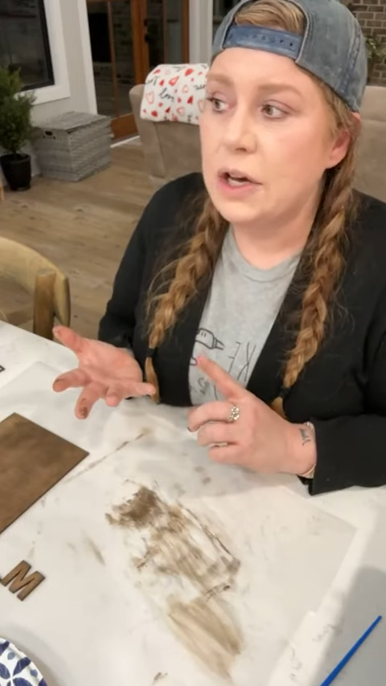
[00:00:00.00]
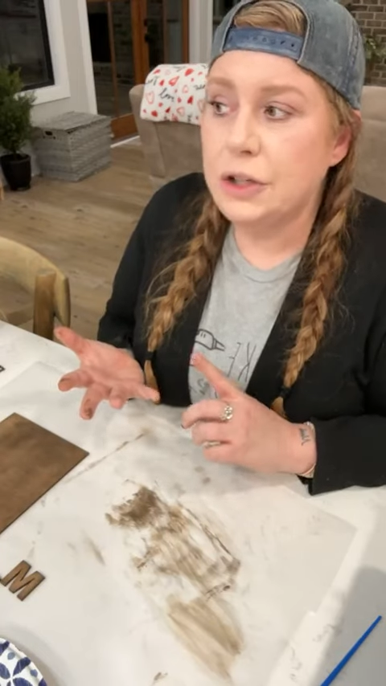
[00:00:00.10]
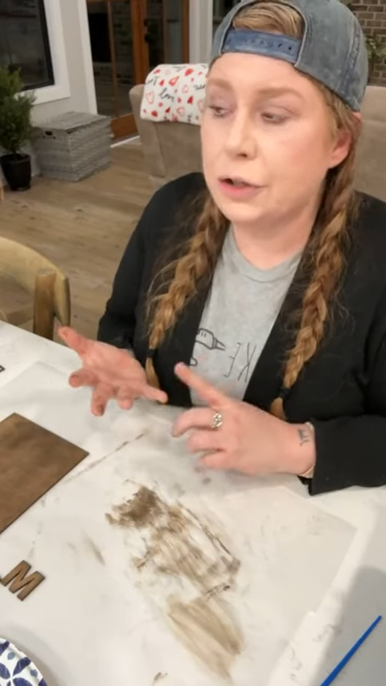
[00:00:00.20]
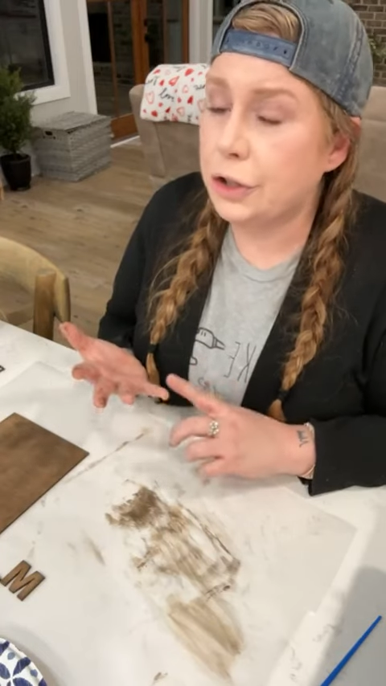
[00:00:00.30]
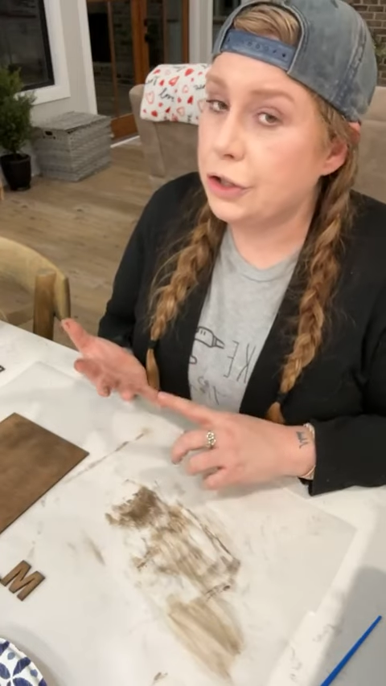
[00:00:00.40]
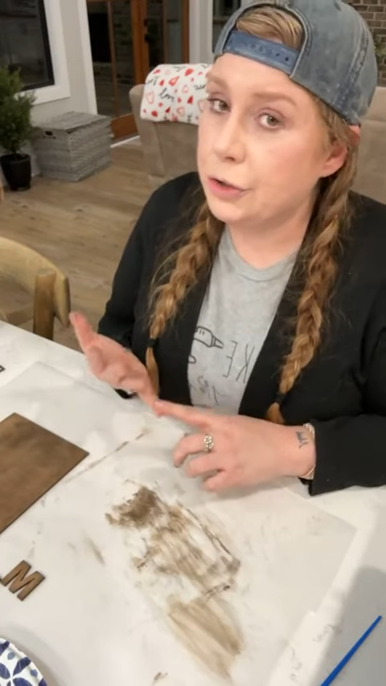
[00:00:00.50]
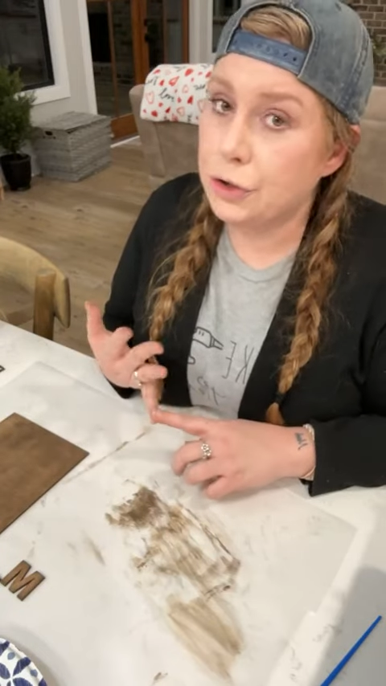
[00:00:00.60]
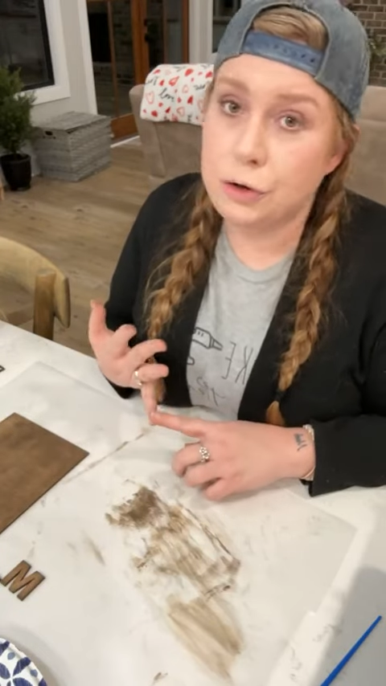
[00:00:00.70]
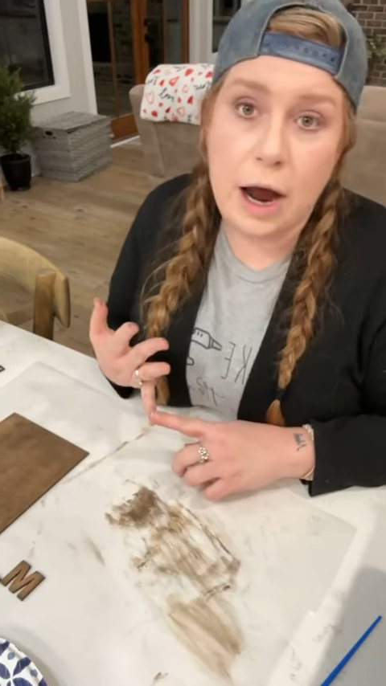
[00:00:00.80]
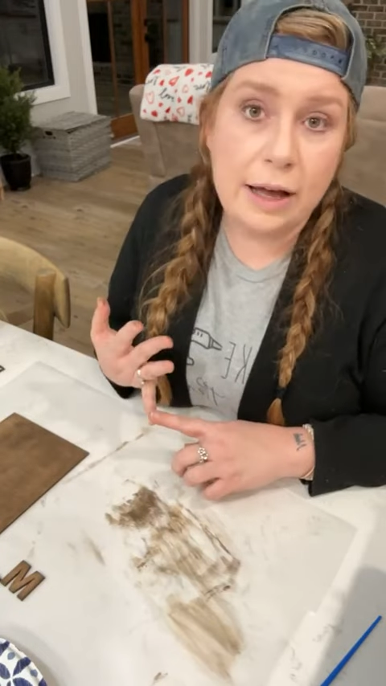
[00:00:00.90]
You're going to do
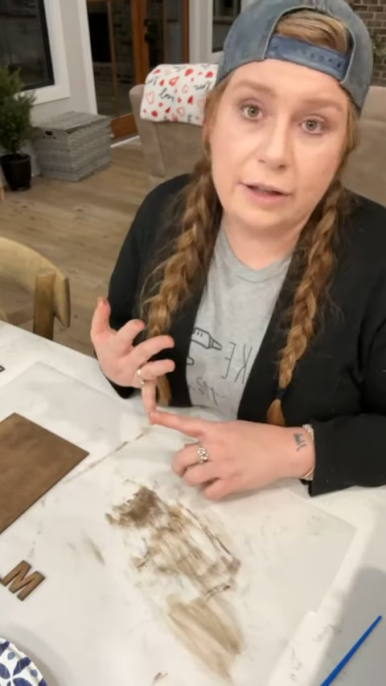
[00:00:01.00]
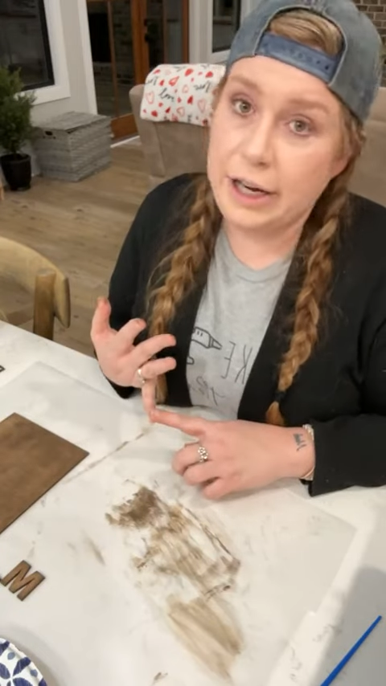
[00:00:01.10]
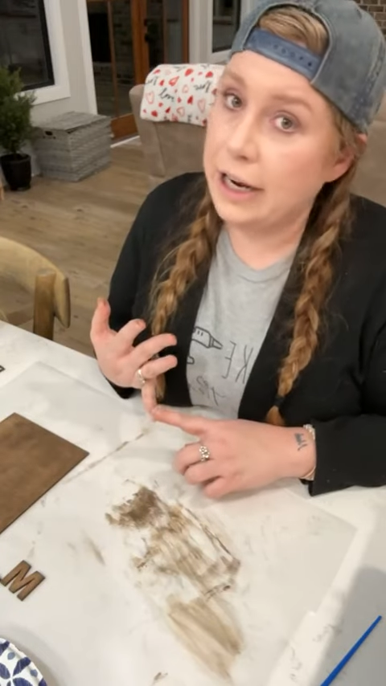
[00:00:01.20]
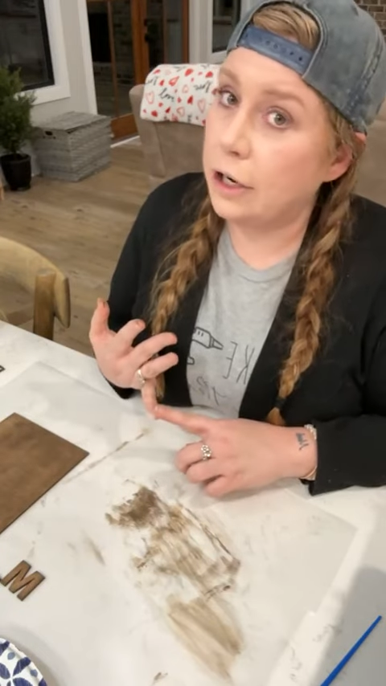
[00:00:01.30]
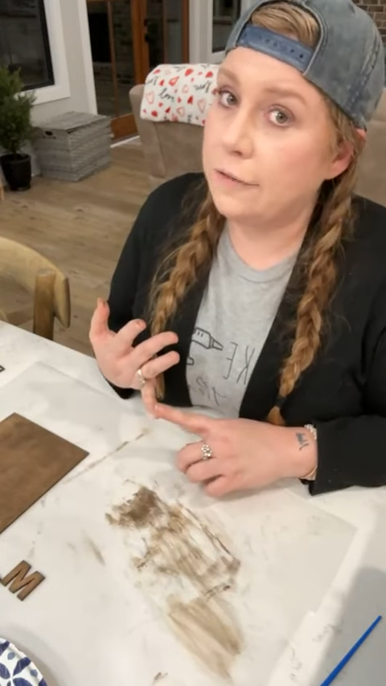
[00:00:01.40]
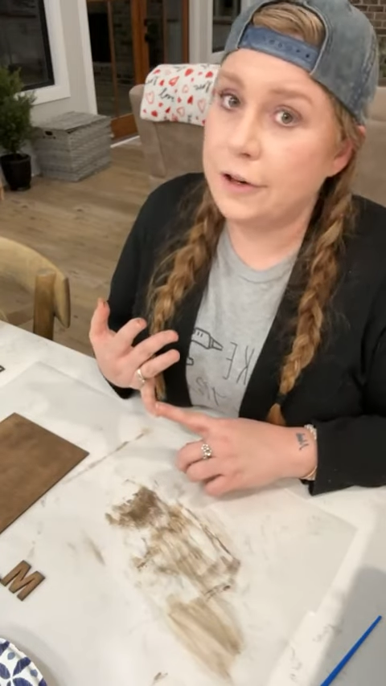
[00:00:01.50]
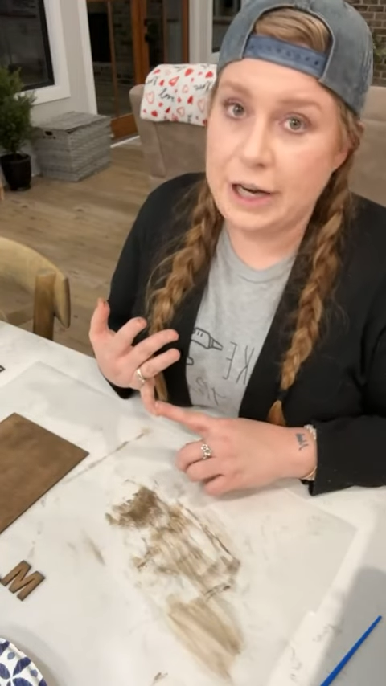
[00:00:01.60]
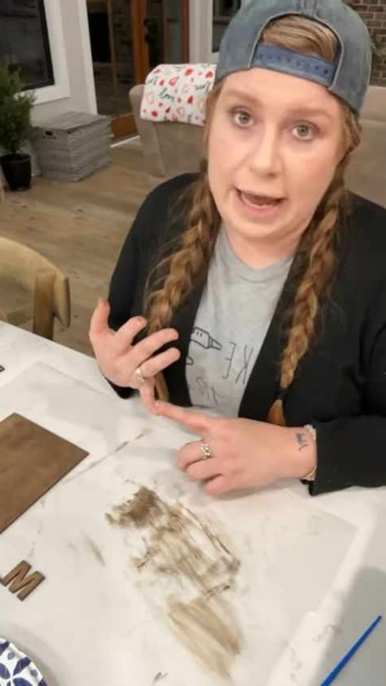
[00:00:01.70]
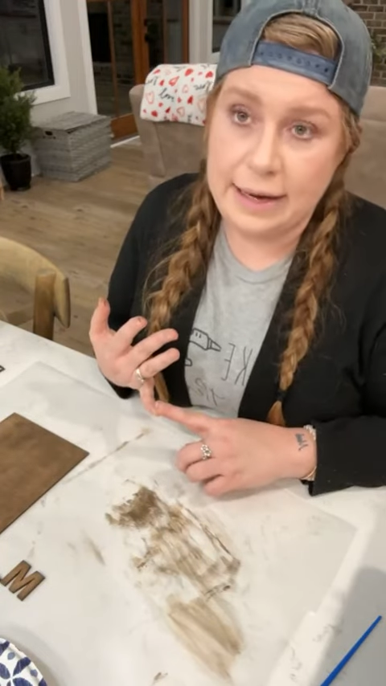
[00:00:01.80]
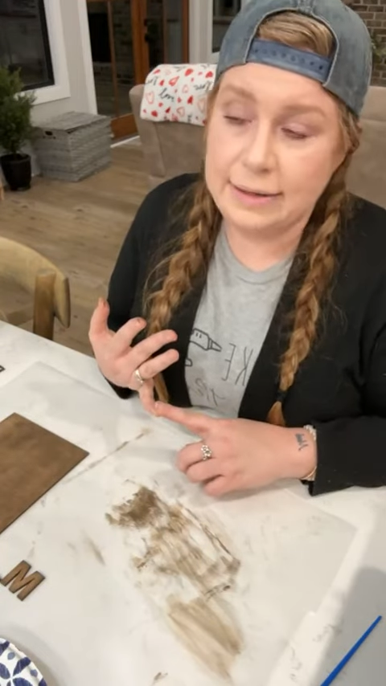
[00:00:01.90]
trial and error for
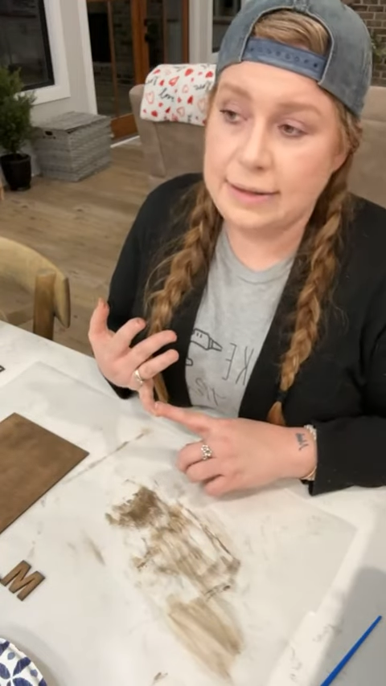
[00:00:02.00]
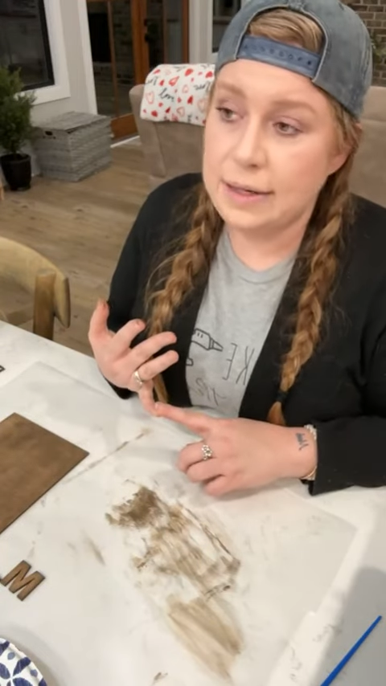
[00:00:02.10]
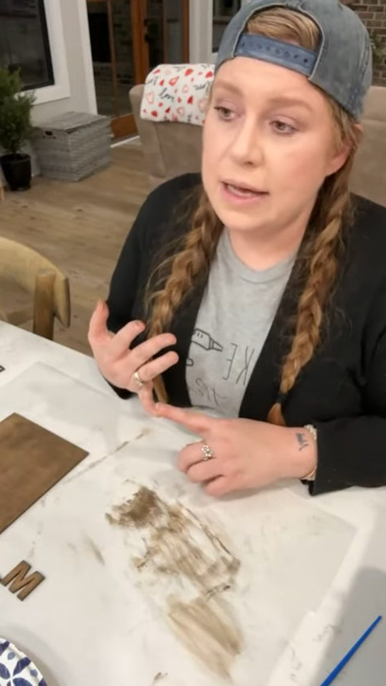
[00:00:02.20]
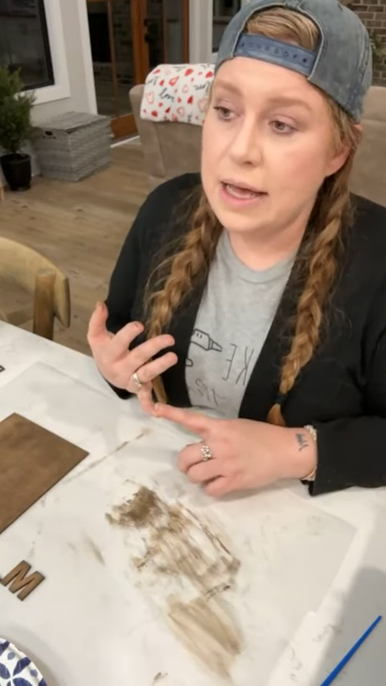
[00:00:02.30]
days.